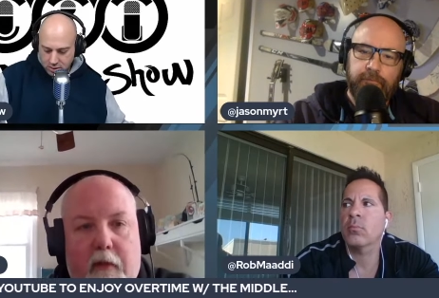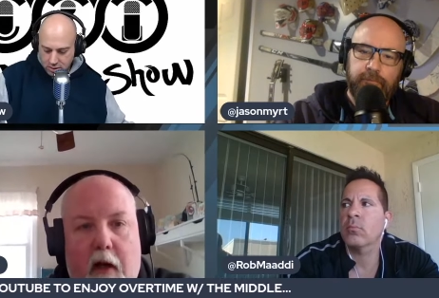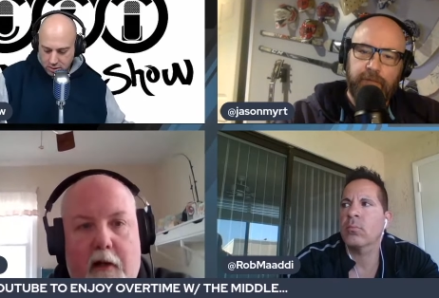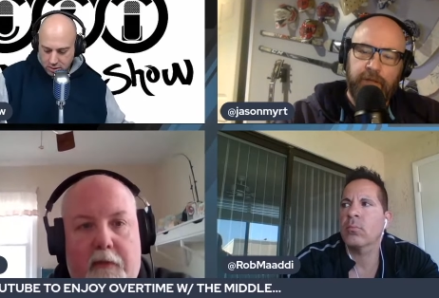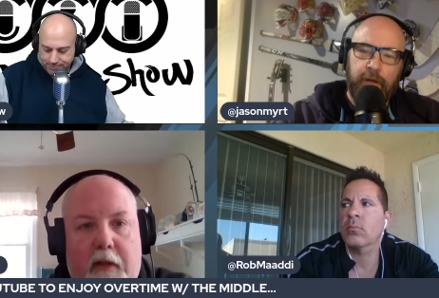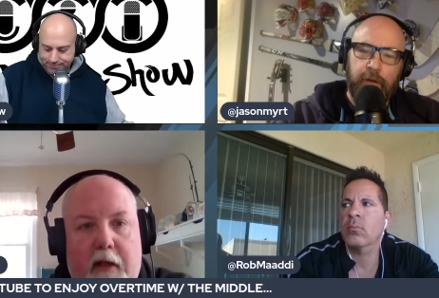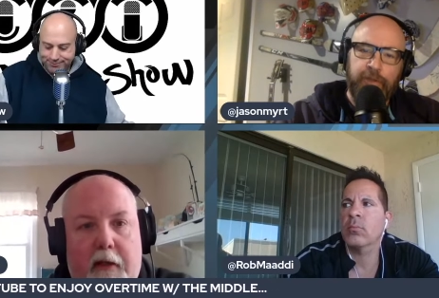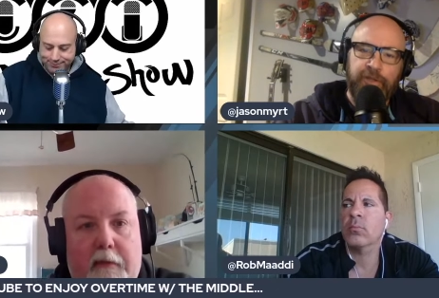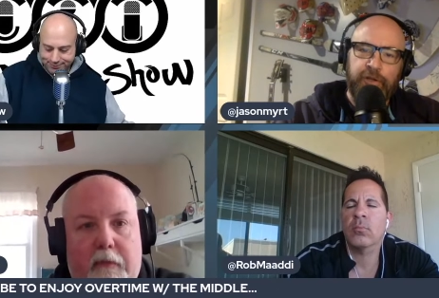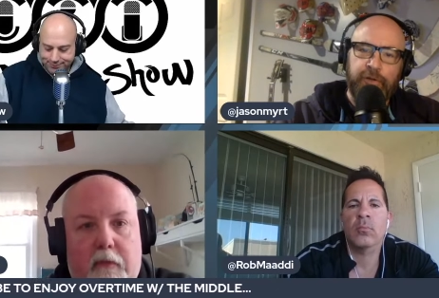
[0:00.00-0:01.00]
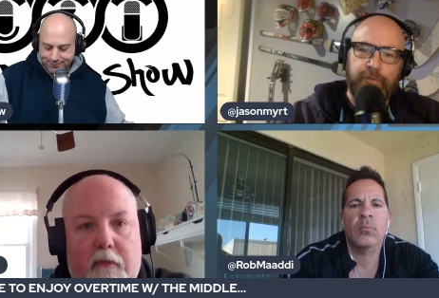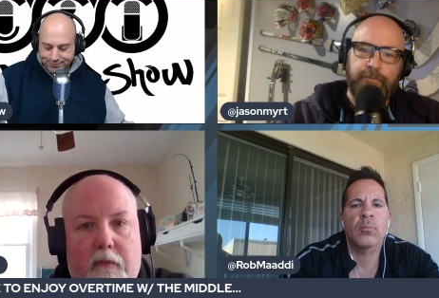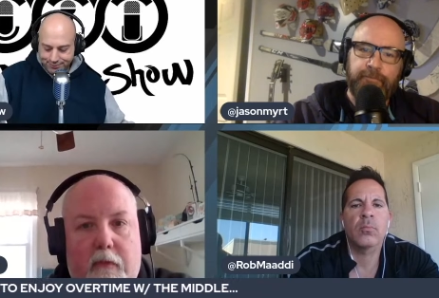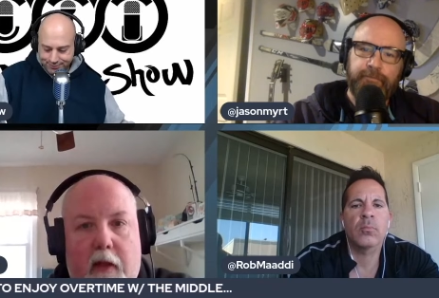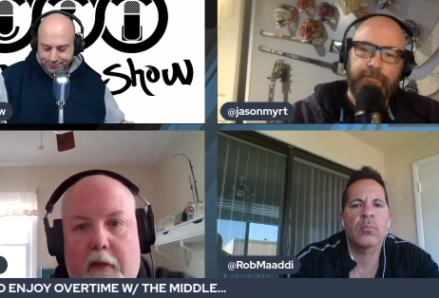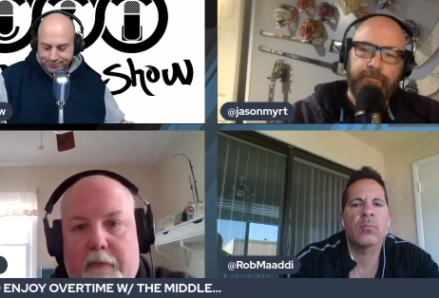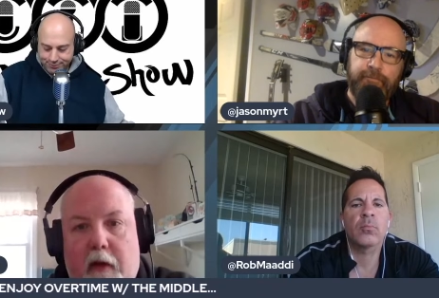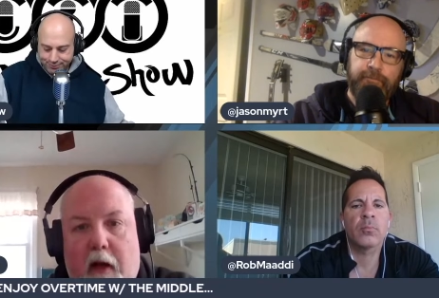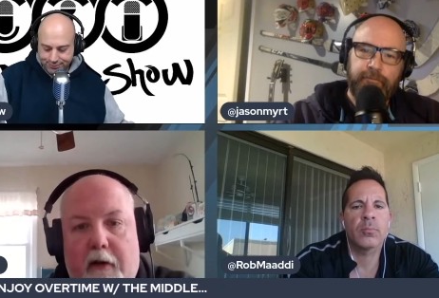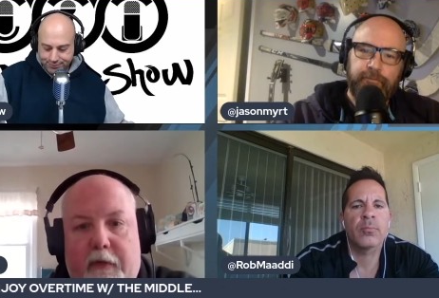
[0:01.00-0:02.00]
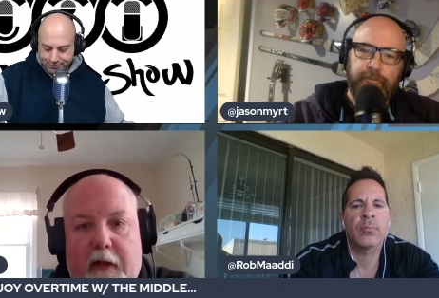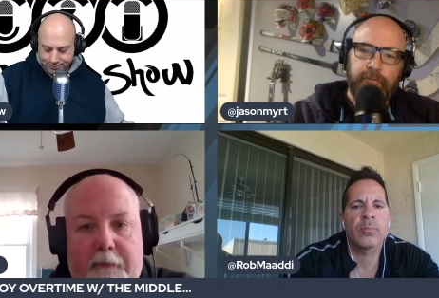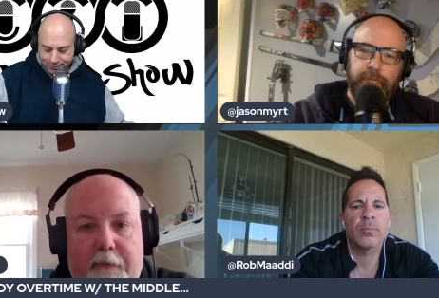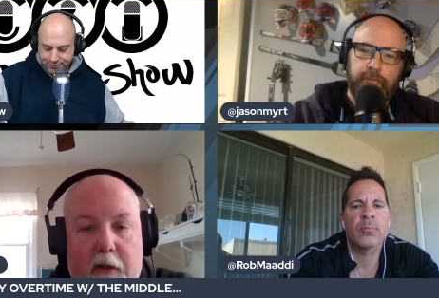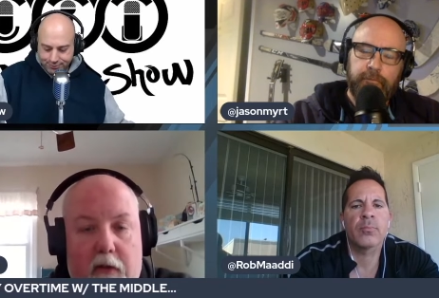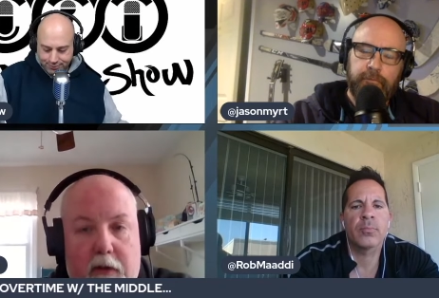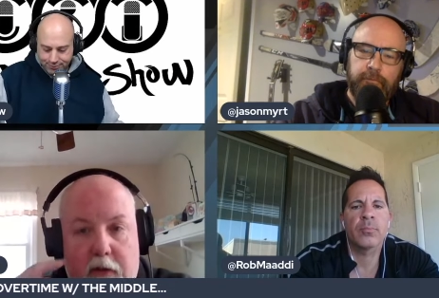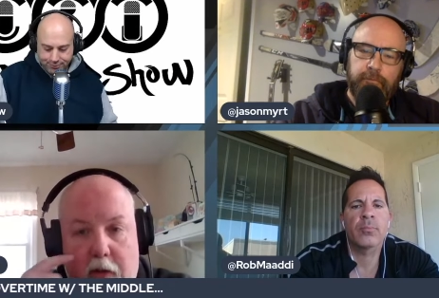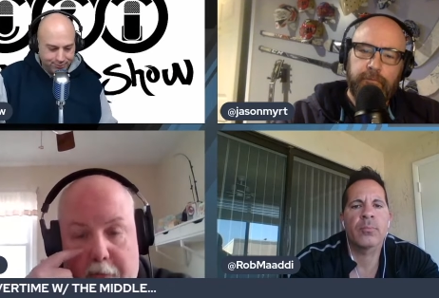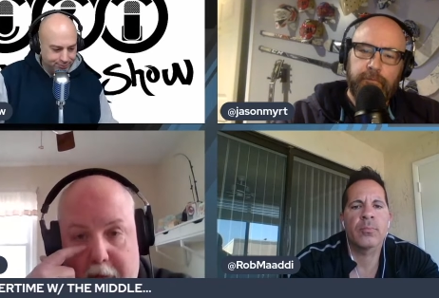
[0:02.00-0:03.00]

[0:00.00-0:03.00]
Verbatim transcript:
Speaker 1: I don't. They think, always do. Yeah, I don't think Beals is going to